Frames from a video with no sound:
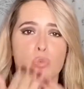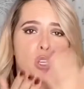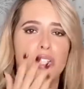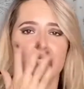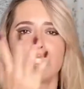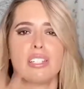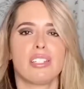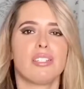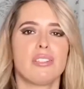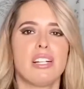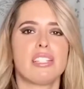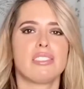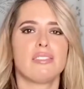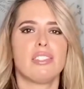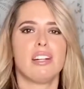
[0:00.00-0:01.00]
Sending you
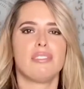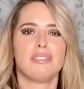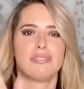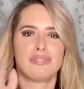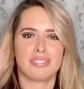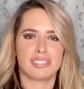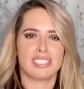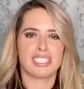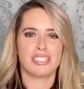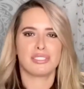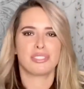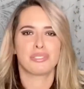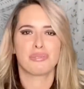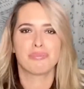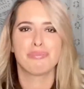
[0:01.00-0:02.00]
lots of love. See you
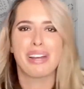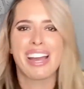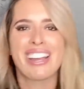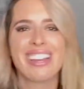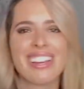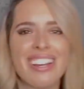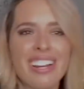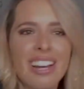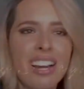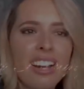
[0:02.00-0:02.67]
soon. Bye.